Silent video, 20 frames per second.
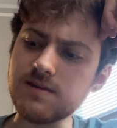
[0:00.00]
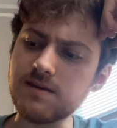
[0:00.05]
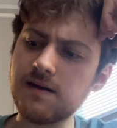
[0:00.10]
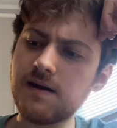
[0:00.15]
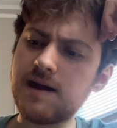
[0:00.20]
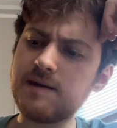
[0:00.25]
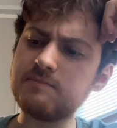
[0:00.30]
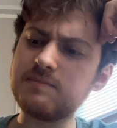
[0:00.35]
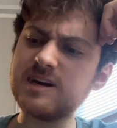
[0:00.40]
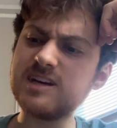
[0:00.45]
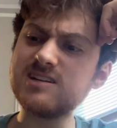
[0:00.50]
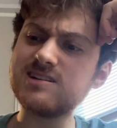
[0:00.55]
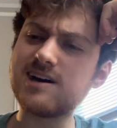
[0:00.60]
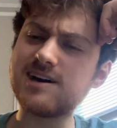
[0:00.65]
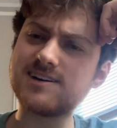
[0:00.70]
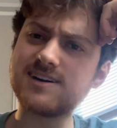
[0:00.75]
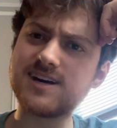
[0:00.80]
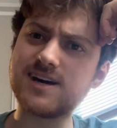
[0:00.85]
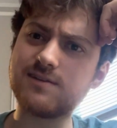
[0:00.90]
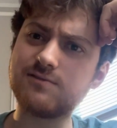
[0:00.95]
I may
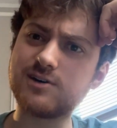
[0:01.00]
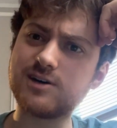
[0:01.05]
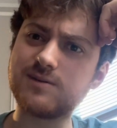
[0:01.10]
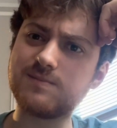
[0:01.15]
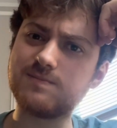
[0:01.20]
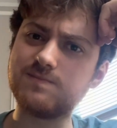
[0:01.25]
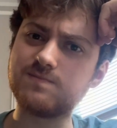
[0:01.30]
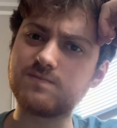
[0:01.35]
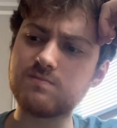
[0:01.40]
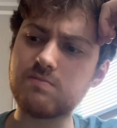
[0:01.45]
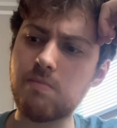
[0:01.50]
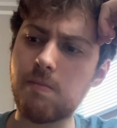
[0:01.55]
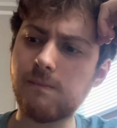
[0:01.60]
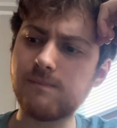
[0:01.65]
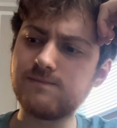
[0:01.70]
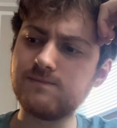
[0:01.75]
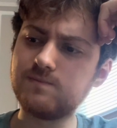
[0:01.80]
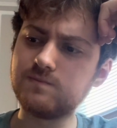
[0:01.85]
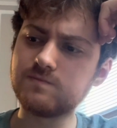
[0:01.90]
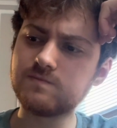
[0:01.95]
not have
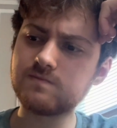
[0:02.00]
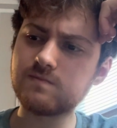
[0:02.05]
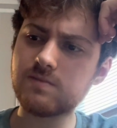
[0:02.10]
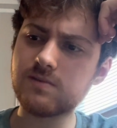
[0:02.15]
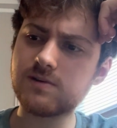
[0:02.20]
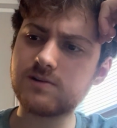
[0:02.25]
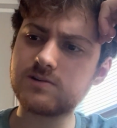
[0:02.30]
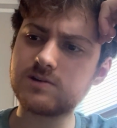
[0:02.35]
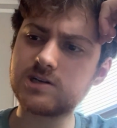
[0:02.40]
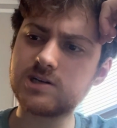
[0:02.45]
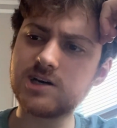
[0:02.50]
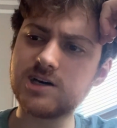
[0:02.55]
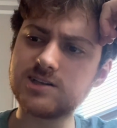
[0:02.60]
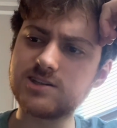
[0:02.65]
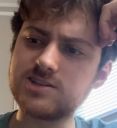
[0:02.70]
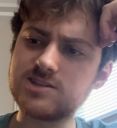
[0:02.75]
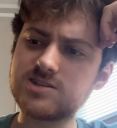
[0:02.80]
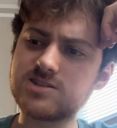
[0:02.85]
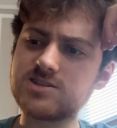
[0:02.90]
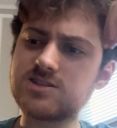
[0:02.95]
cut
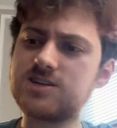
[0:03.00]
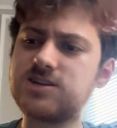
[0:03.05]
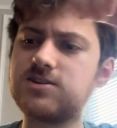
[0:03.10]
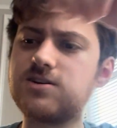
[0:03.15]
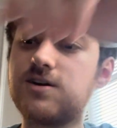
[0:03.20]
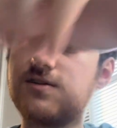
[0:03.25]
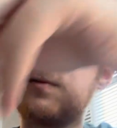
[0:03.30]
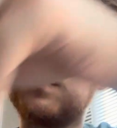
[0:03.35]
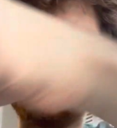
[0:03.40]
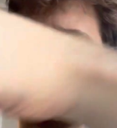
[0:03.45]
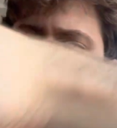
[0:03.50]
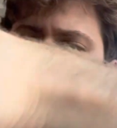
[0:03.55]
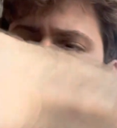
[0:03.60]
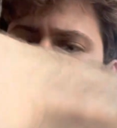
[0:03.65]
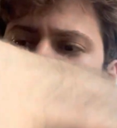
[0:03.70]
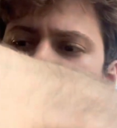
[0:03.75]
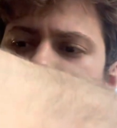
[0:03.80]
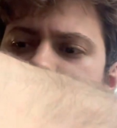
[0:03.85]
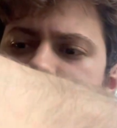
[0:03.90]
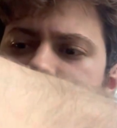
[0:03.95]
the skin off
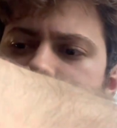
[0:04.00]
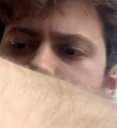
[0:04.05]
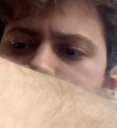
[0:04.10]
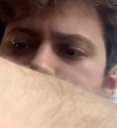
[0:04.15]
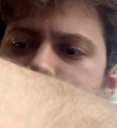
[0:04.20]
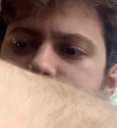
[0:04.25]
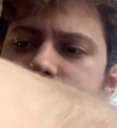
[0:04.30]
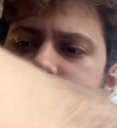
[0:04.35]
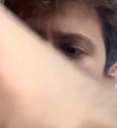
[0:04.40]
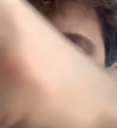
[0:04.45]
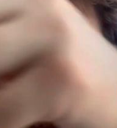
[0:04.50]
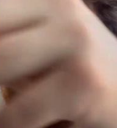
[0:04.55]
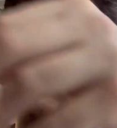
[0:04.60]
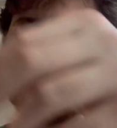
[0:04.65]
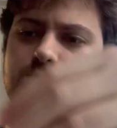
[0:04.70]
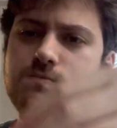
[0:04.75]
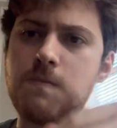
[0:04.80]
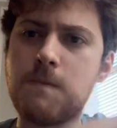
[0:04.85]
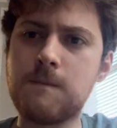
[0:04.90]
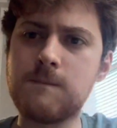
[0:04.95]
deeply enough, because
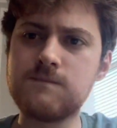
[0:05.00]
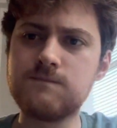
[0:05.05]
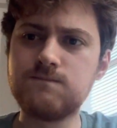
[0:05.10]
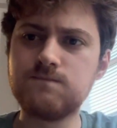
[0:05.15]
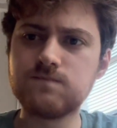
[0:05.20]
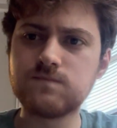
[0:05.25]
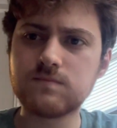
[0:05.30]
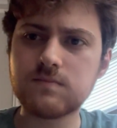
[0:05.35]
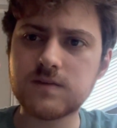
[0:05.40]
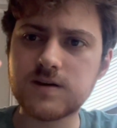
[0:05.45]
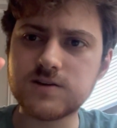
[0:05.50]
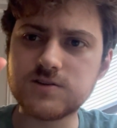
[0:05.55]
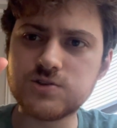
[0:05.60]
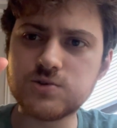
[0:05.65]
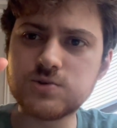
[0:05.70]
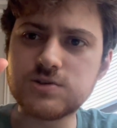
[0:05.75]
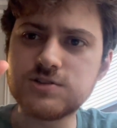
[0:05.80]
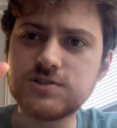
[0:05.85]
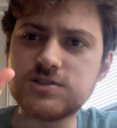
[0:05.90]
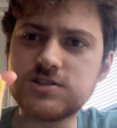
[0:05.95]
as you
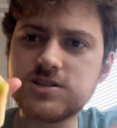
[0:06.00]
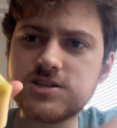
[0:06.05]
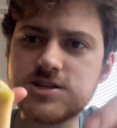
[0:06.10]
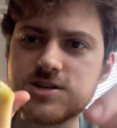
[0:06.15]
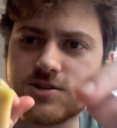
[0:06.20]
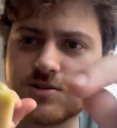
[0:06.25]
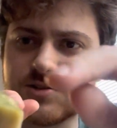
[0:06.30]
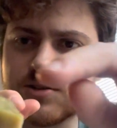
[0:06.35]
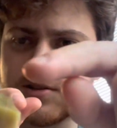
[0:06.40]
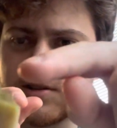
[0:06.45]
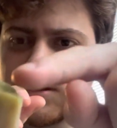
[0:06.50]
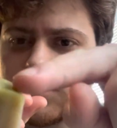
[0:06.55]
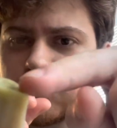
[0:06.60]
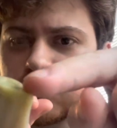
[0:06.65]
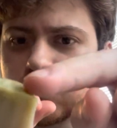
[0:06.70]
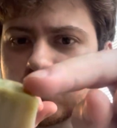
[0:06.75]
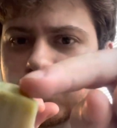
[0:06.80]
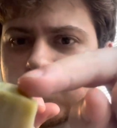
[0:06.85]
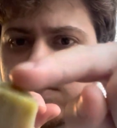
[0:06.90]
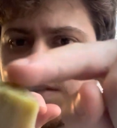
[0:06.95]
can see here, there's this sort of